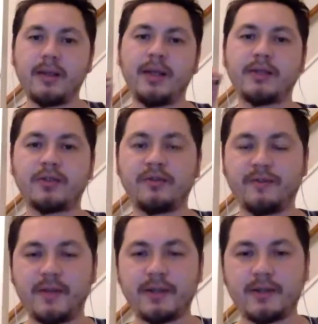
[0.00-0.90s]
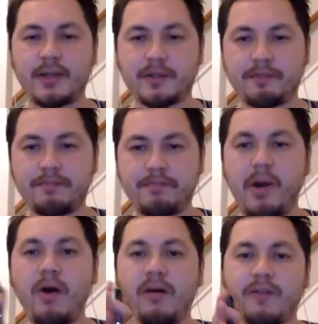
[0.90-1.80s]
it's
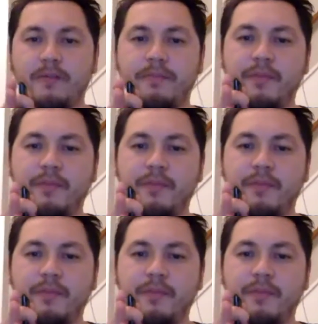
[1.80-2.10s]
part of the